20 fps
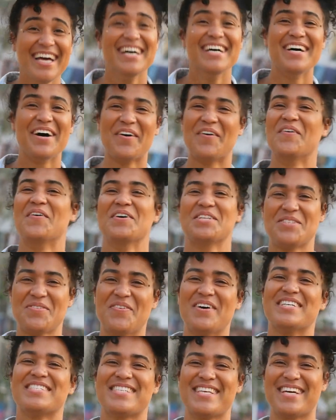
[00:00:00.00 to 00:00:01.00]
and personal
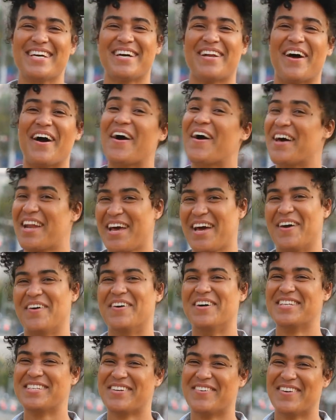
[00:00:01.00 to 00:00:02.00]
development.
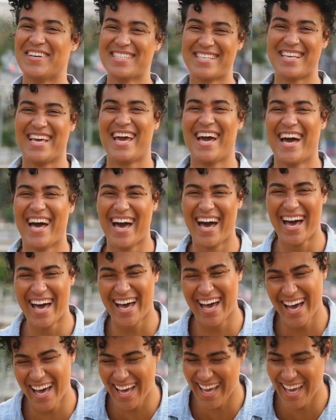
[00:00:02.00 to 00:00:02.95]
It's a journey